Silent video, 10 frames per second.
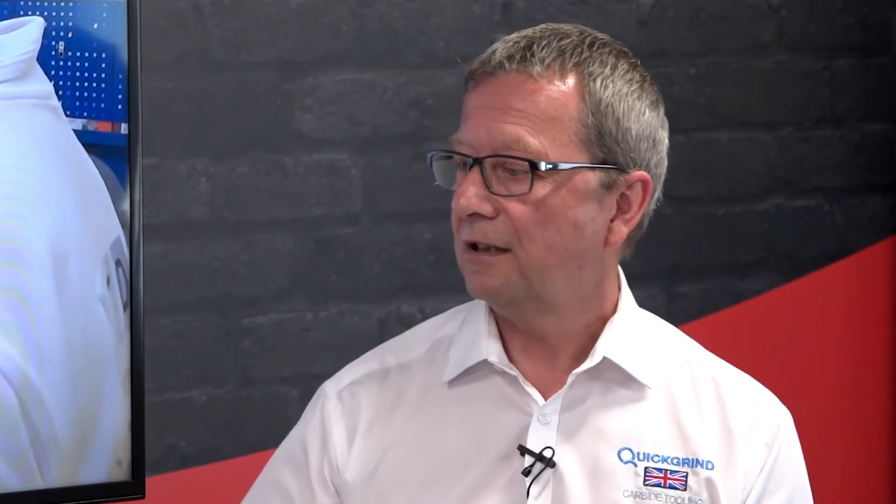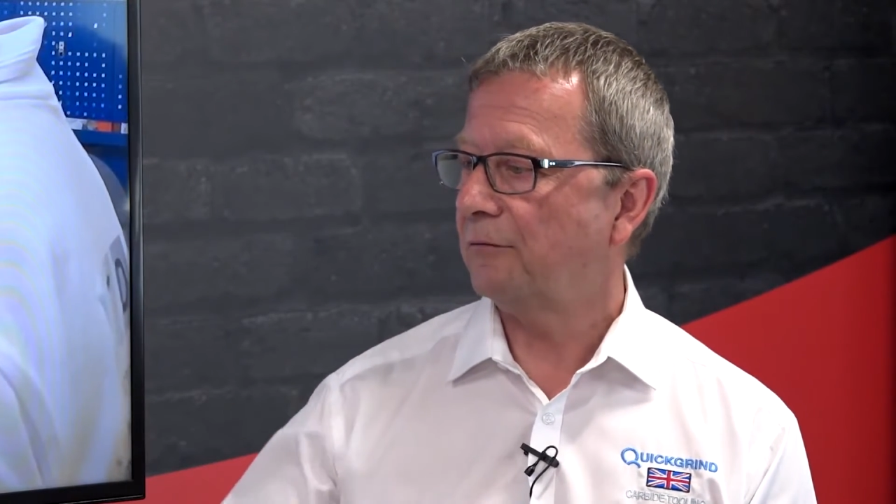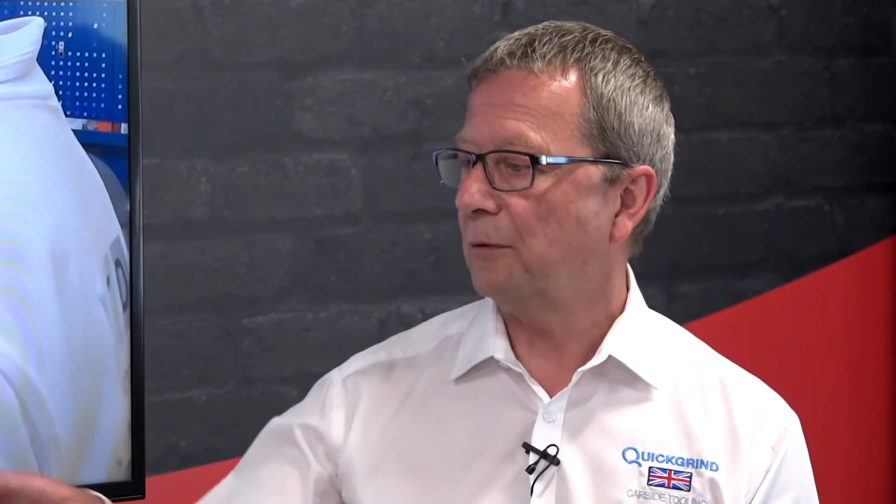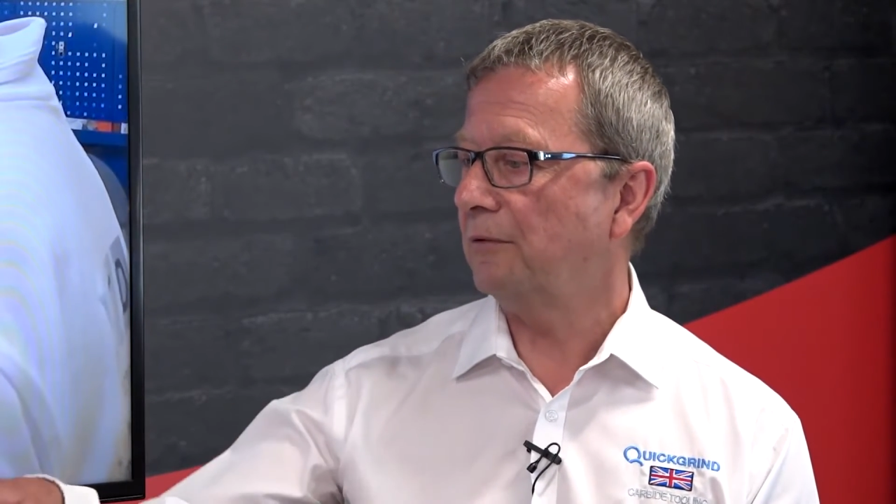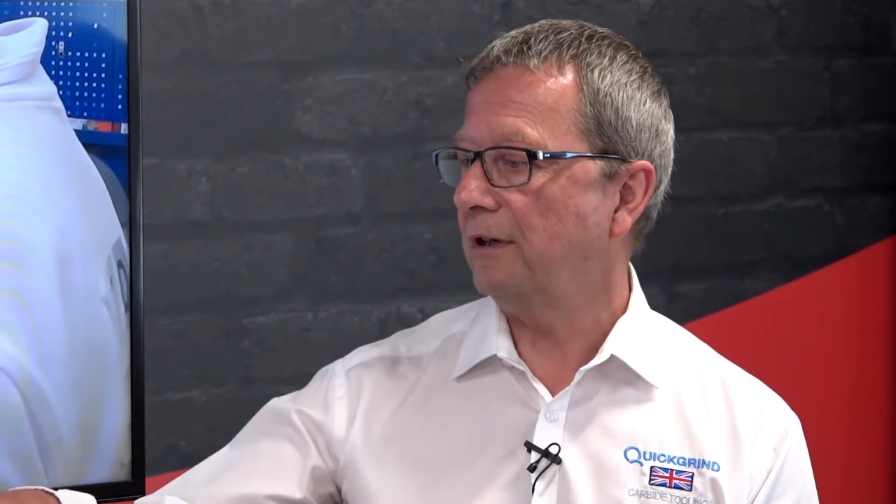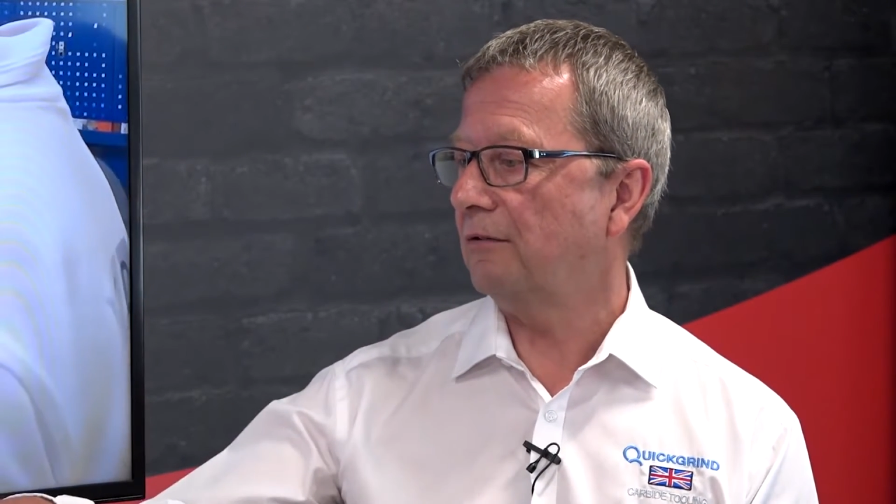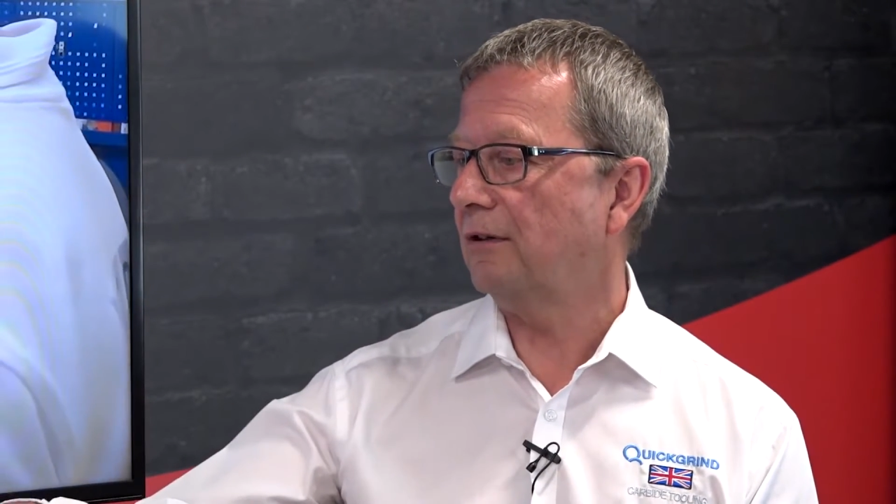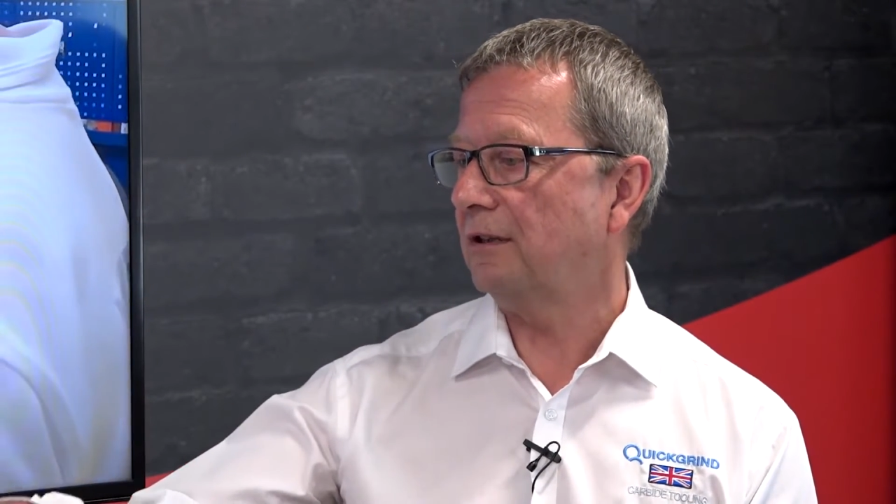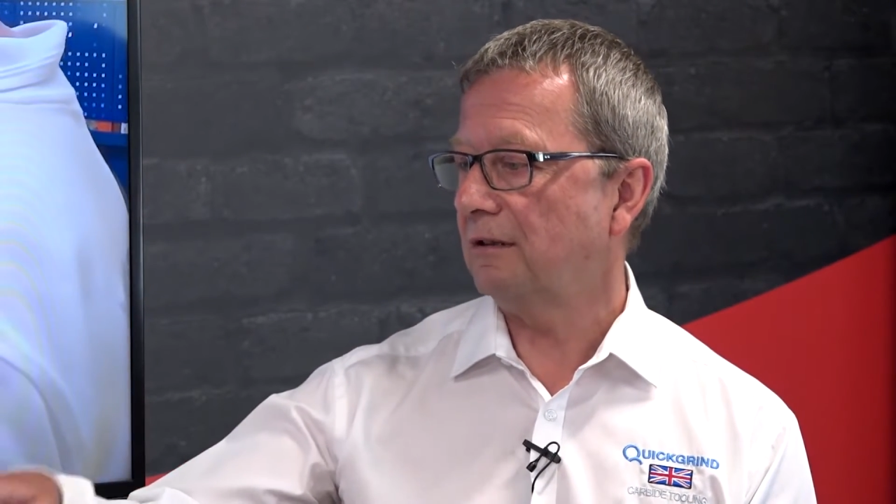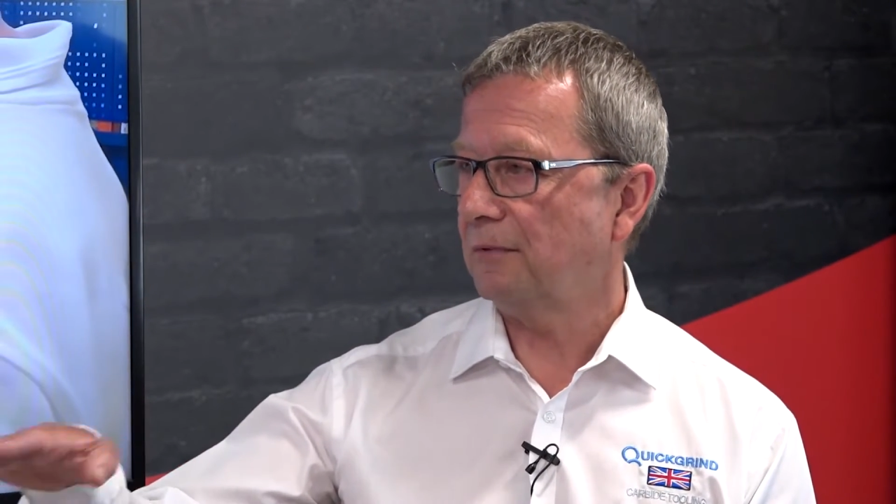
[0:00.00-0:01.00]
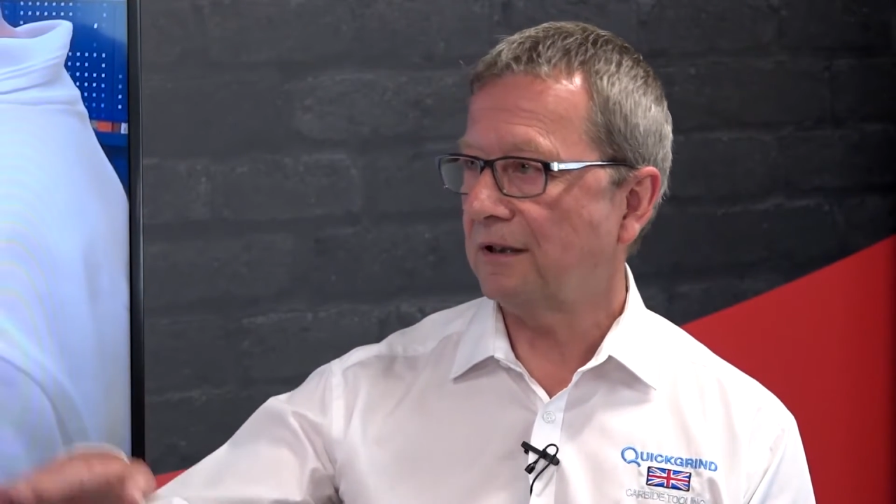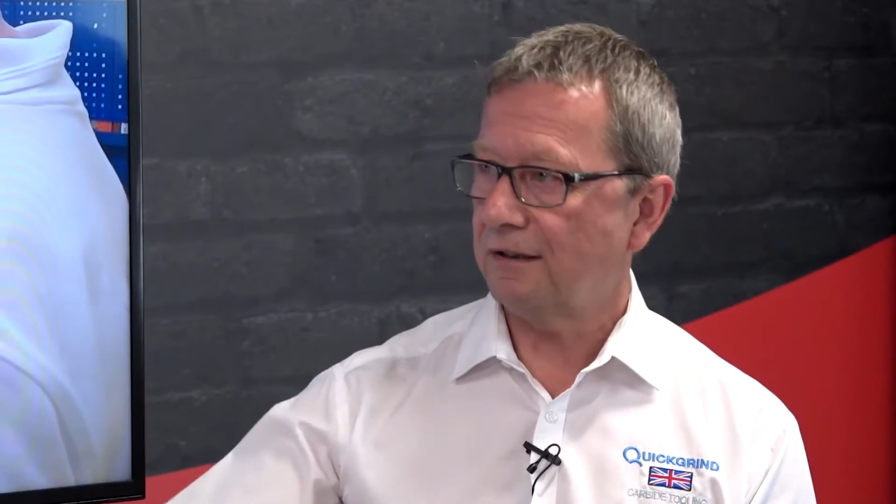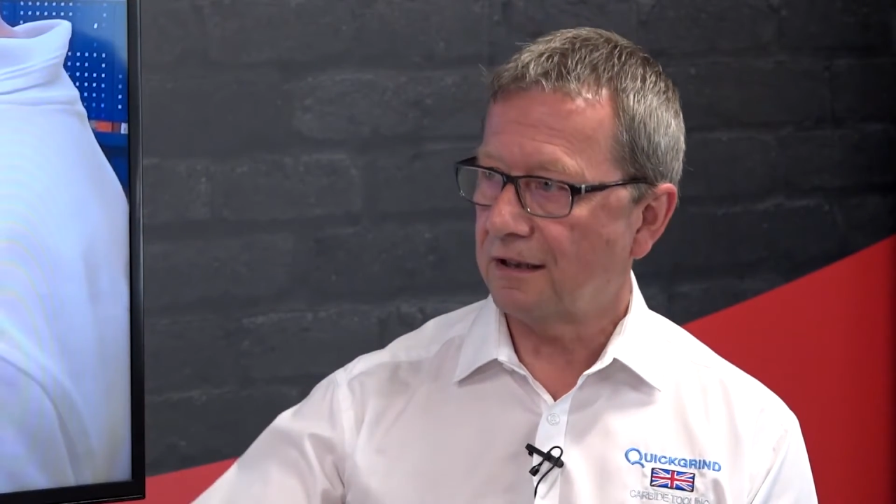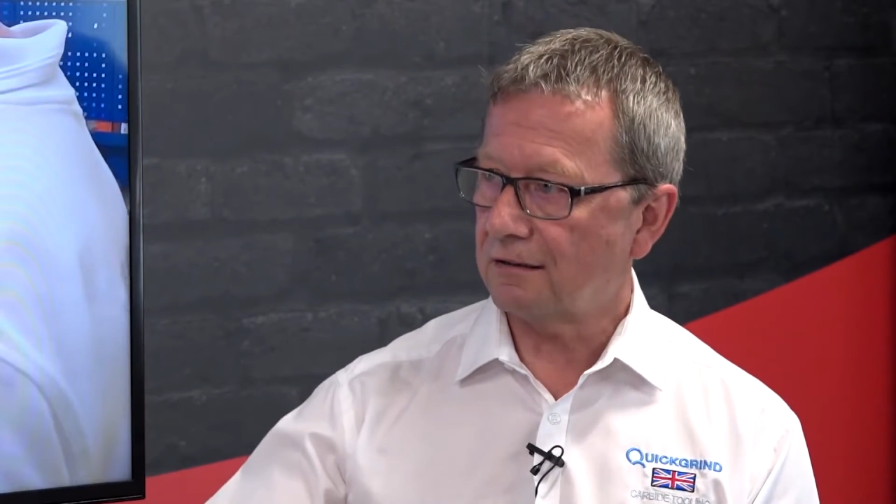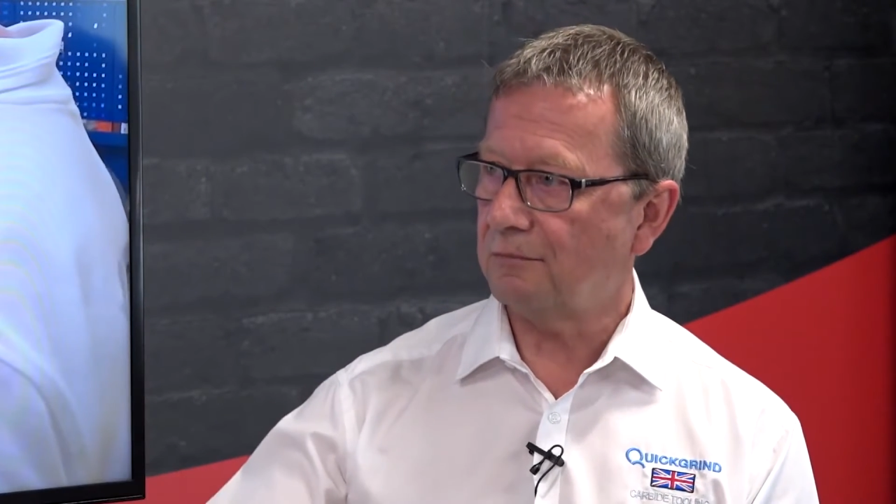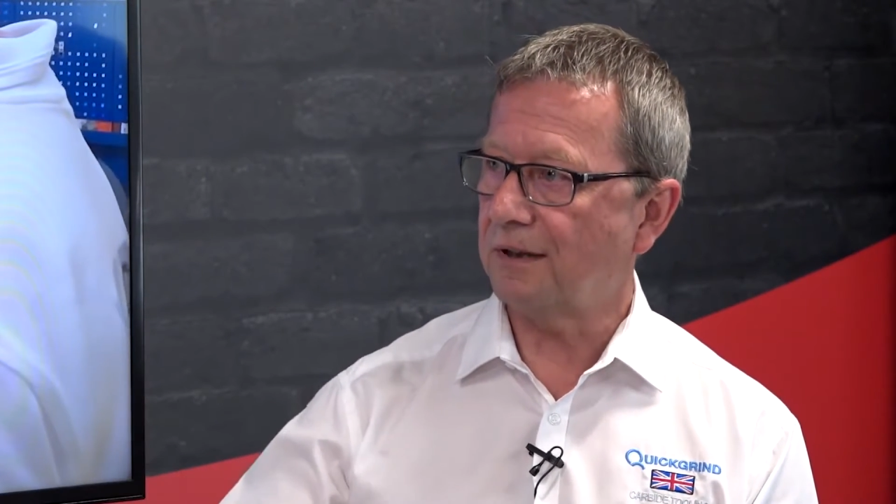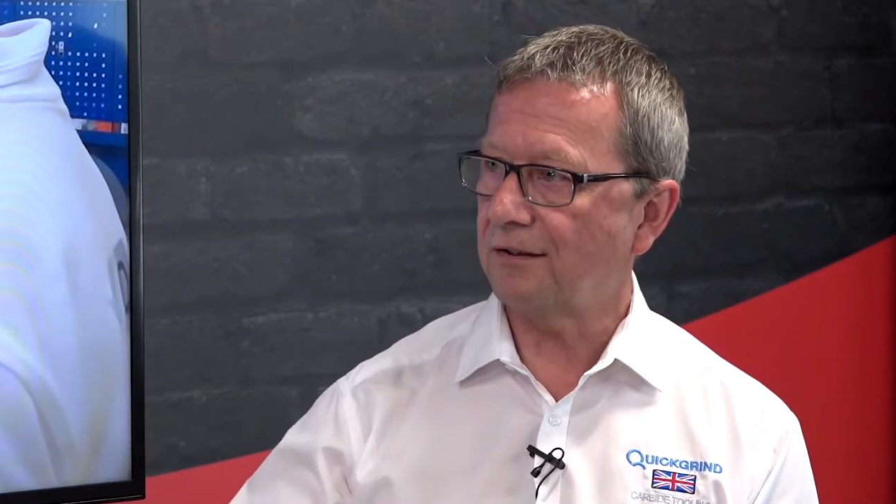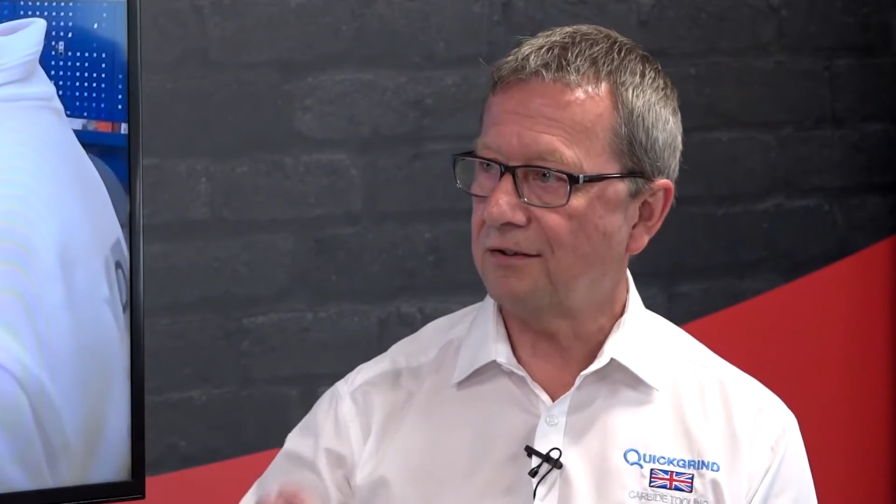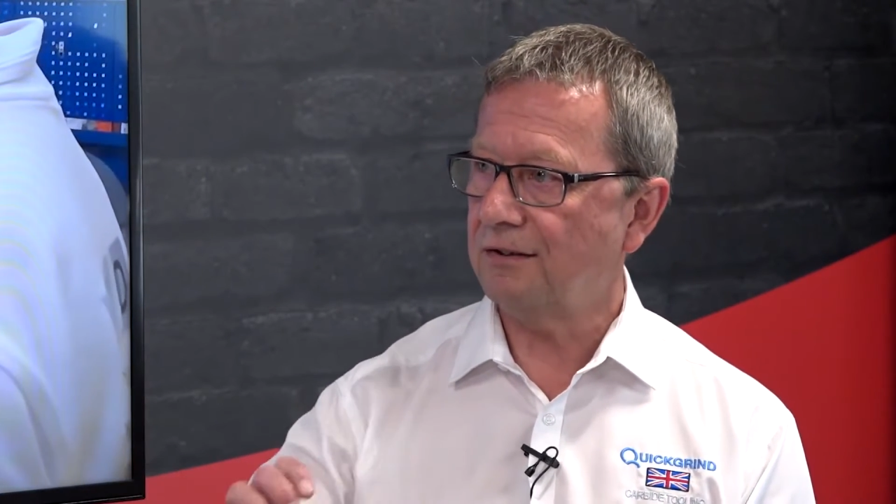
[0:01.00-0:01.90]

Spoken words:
If we regrind them, we can neck them back,